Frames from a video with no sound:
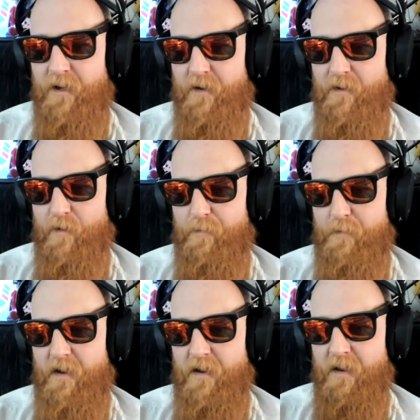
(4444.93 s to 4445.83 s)
in North
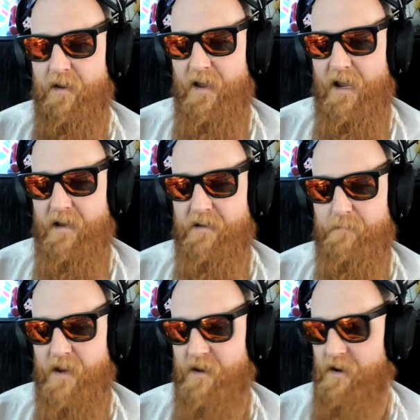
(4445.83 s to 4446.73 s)
Bay, and
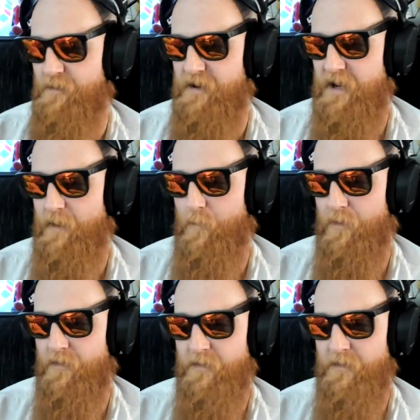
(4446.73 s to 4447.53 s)
me and another guy were